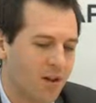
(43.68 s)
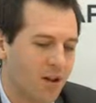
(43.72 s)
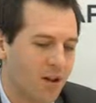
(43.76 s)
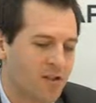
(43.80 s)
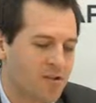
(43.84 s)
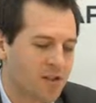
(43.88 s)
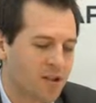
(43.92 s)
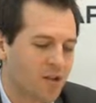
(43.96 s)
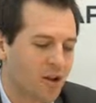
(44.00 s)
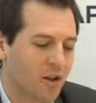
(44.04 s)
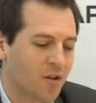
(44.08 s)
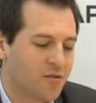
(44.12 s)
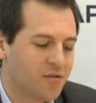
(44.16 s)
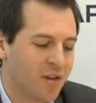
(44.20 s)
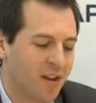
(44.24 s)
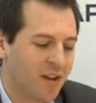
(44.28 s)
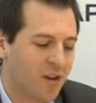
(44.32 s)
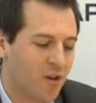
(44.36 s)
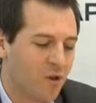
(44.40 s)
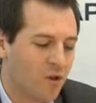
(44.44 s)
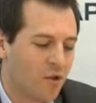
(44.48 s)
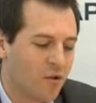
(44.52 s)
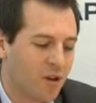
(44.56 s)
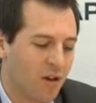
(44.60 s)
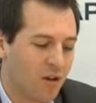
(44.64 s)
as a content
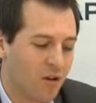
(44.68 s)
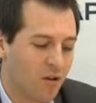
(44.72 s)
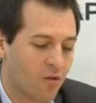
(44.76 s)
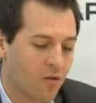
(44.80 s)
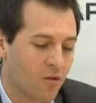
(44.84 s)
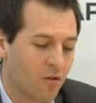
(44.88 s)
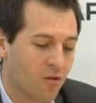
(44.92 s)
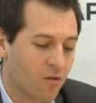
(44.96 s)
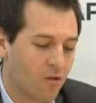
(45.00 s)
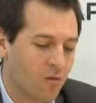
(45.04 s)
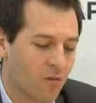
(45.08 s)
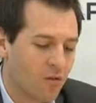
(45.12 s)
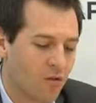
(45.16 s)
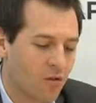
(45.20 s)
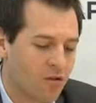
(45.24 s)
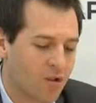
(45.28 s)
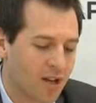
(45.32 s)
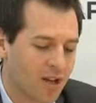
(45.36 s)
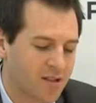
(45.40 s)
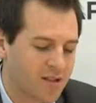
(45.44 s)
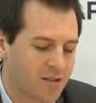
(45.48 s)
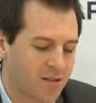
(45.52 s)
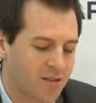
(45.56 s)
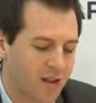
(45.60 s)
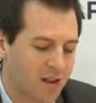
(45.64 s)
owner or a
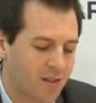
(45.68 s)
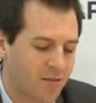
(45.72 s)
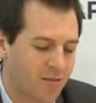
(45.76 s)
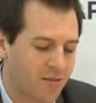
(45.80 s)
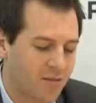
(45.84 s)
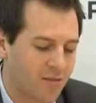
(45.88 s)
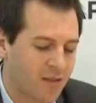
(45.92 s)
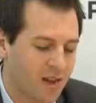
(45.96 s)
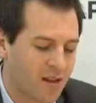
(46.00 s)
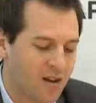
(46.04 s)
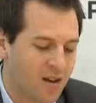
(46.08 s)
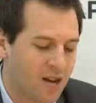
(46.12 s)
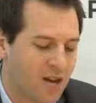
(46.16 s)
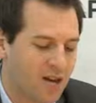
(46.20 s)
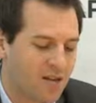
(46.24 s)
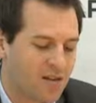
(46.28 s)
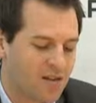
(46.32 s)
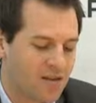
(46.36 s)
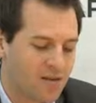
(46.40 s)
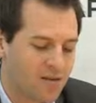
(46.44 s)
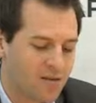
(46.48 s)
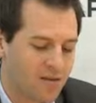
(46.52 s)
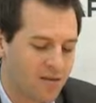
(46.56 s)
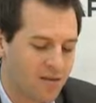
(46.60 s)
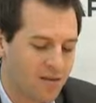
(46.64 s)
broadcaster, that
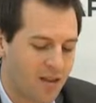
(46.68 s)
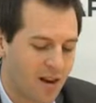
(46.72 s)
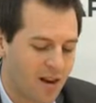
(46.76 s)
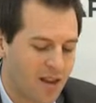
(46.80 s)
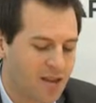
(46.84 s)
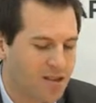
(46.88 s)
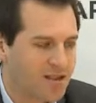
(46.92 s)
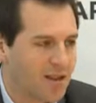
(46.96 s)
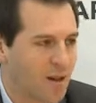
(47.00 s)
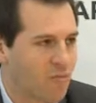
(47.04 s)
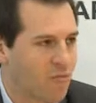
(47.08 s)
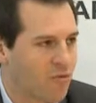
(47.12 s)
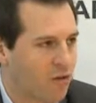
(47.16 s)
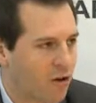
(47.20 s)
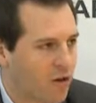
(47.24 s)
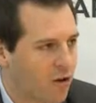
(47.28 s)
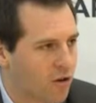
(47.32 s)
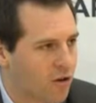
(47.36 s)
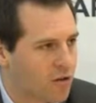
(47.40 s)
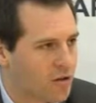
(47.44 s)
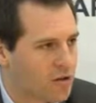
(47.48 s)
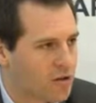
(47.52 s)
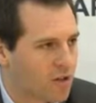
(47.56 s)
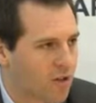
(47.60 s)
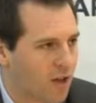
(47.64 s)
is their
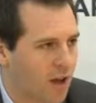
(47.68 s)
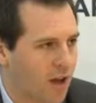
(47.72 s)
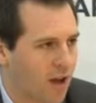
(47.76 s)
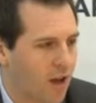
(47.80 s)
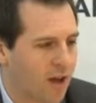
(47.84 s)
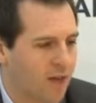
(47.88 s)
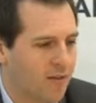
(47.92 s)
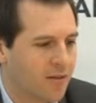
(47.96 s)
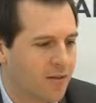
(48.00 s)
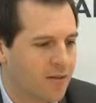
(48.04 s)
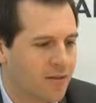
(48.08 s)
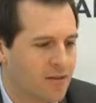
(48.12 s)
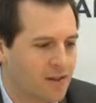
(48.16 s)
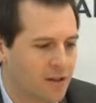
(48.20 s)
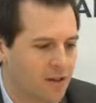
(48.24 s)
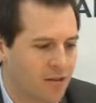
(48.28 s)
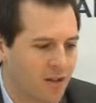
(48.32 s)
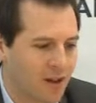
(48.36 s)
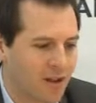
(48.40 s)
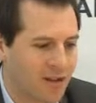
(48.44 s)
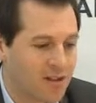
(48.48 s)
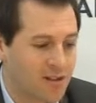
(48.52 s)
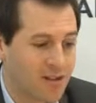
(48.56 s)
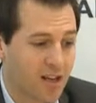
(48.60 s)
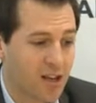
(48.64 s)
product, and
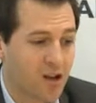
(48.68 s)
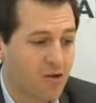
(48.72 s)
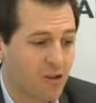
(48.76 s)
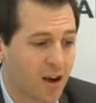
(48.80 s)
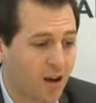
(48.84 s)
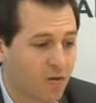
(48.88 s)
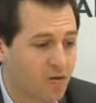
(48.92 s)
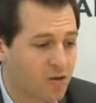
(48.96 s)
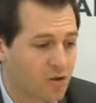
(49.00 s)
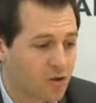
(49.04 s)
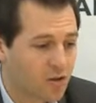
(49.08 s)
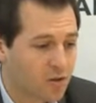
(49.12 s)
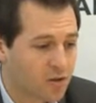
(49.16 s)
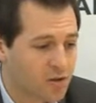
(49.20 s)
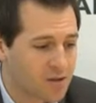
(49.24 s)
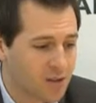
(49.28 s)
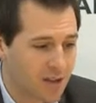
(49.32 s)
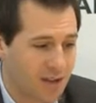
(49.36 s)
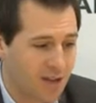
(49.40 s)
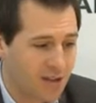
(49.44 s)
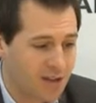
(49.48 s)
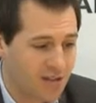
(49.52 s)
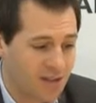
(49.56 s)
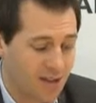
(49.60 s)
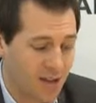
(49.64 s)
that is their crown jewels.
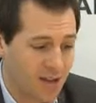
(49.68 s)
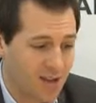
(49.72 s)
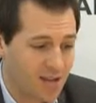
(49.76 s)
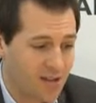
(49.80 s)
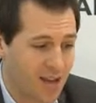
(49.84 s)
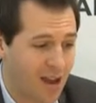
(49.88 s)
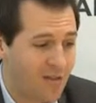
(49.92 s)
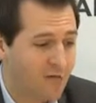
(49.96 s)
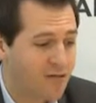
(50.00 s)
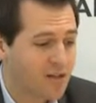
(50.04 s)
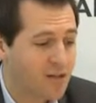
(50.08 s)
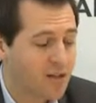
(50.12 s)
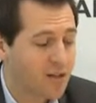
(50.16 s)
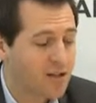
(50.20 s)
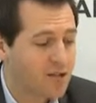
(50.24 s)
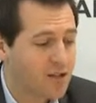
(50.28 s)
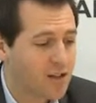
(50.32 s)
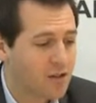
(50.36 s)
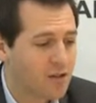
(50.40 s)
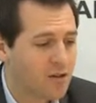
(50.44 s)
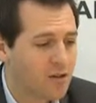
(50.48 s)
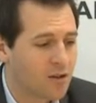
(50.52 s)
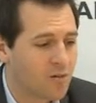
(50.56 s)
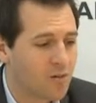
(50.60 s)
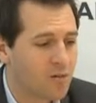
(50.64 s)
It's everything
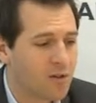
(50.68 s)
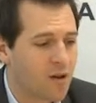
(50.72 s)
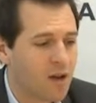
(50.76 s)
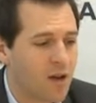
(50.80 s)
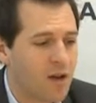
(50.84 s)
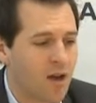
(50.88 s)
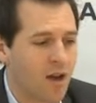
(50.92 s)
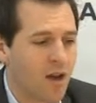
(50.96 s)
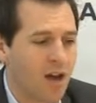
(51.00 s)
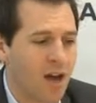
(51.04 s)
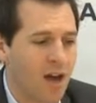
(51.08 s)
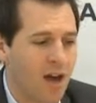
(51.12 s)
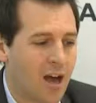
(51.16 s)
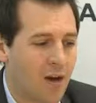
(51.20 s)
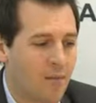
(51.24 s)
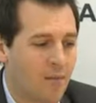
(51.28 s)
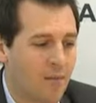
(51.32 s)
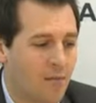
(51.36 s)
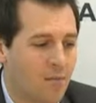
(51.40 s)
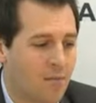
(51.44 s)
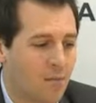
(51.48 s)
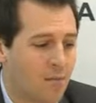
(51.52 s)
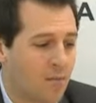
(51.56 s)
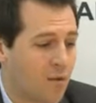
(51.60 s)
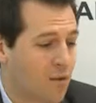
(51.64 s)
to them,
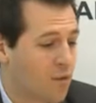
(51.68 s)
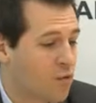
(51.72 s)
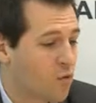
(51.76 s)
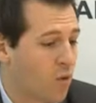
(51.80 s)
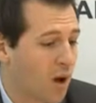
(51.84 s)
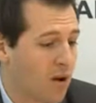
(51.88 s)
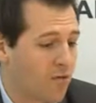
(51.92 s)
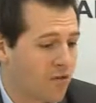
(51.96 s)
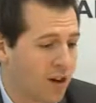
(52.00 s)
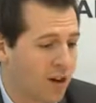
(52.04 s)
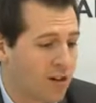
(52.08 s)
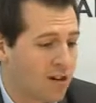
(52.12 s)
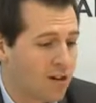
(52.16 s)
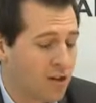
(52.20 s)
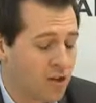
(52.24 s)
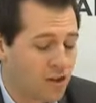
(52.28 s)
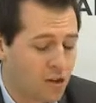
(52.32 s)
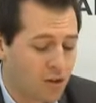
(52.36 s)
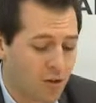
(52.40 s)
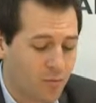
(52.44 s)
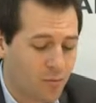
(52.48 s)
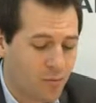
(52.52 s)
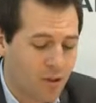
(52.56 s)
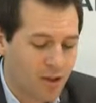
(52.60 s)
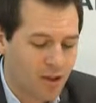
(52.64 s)
and quite rightly it
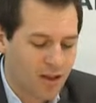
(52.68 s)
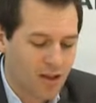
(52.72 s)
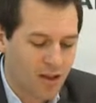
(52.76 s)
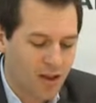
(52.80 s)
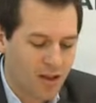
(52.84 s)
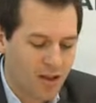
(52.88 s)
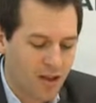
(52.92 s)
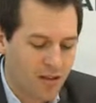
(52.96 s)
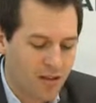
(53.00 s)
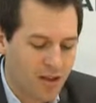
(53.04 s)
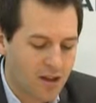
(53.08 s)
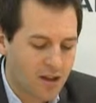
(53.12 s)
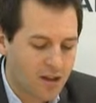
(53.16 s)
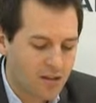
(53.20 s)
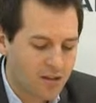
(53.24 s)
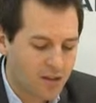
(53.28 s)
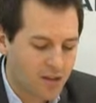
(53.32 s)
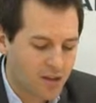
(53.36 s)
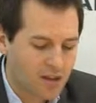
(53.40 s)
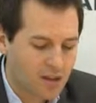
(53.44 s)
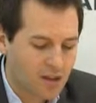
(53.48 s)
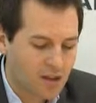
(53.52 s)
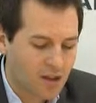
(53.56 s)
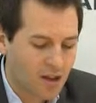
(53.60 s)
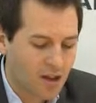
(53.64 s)
should be. And I think
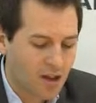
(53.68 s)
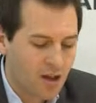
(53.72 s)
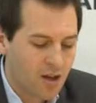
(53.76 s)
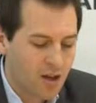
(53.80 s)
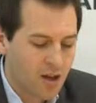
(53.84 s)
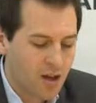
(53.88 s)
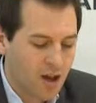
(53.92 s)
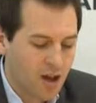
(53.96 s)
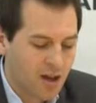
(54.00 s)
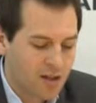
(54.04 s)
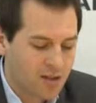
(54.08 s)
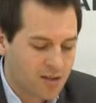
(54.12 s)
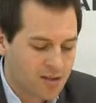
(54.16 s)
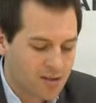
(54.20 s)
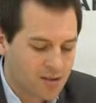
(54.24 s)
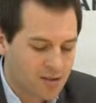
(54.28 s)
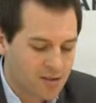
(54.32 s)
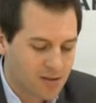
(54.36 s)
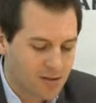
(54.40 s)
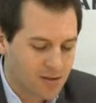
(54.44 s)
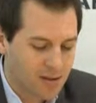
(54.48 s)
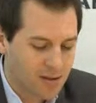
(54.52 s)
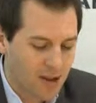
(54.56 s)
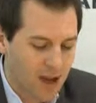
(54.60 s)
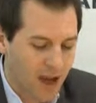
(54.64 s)
that
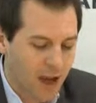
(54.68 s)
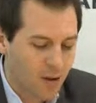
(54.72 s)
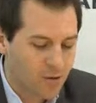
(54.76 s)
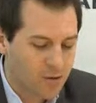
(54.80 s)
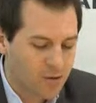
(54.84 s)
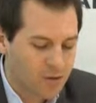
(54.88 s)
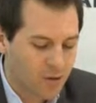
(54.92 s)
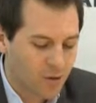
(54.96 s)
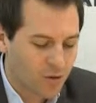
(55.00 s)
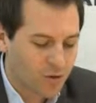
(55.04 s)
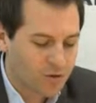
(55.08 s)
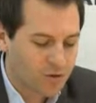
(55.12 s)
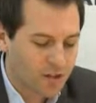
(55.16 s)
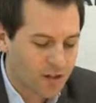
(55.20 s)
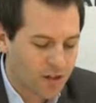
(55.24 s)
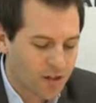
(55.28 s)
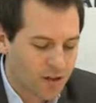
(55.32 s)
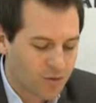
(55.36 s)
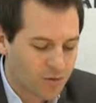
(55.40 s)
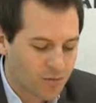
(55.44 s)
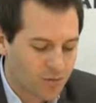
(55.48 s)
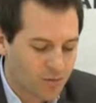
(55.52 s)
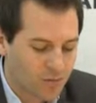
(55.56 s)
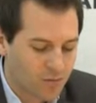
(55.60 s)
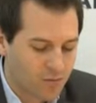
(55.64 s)
it's
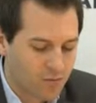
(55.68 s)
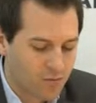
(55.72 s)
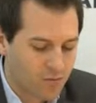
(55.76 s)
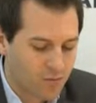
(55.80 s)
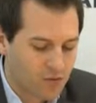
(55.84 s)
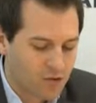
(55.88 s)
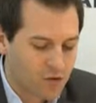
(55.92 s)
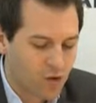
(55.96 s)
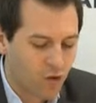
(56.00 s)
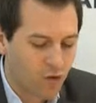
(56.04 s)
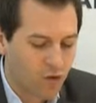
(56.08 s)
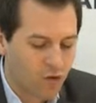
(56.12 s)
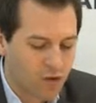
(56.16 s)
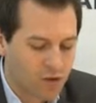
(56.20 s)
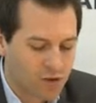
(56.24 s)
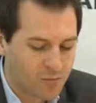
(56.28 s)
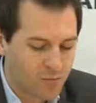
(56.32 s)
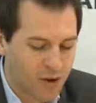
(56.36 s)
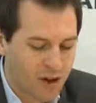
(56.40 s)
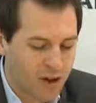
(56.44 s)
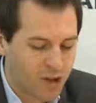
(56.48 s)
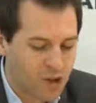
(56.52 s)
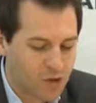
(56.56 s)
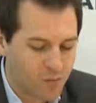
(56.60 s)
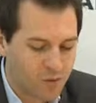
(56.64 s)
outsourcing storage
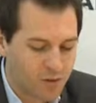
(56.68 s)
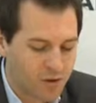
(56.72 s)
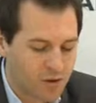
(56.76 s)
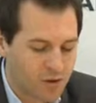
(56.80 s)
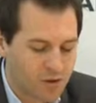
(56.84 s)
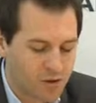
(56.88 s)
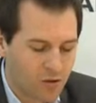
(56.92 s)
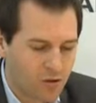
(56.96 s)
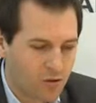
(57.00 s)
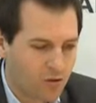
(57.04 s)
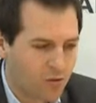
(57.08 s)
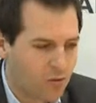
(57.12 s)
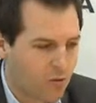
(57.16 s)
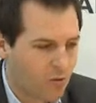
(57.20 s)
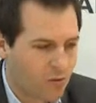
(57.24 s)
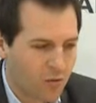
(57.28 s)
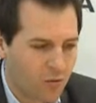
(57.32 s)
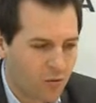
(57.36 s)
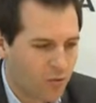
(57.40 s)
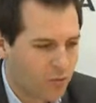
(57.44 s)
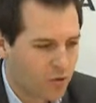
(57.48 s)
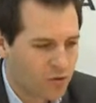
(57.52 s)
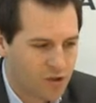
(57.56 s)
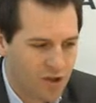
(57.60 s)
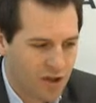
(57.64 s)
management, or
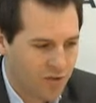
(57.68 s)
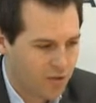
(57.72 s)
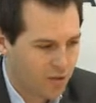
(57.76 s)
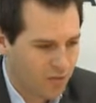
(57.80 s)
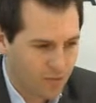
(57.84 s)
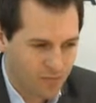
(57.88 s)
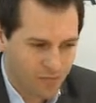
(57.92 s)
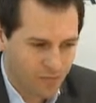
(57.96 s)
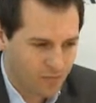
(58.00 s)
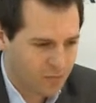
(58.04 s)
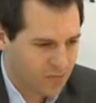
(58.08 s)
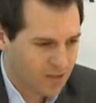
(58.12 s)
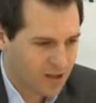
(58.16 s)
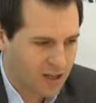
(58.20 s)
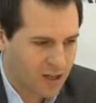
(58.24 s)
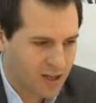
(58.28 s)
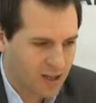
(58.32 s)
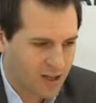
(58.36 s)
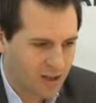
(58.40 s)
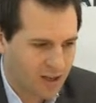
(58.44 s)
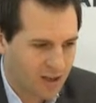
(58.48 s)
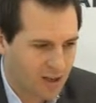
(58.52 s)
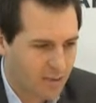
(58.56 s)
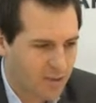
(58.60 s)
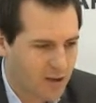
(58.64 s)
whichever
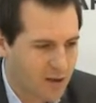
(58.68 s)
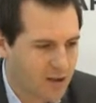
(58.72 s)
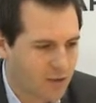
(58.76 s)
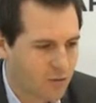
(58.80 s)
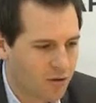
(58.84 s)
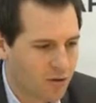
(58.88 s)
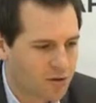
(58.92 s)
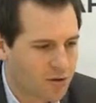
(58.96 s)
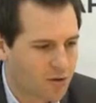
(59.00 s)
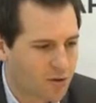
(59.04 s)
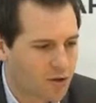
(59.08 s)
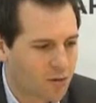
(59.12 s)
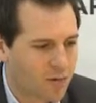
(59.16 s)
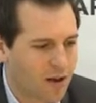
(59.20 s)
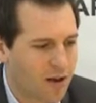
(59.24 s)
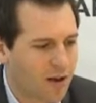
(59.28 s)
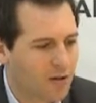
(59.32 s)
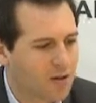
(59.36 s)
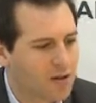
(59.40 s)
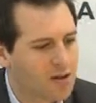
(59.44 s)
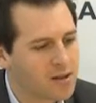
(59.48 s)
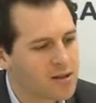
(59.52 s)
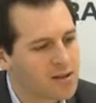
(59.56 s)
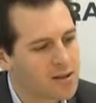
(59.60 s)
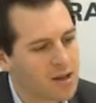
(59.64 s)
particular little bit you want to talk
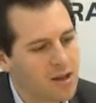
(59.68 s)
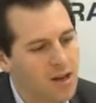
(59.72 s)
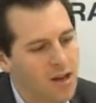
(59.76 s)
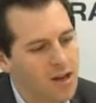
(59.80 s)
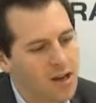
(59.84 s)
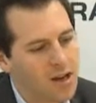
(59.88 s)
about, is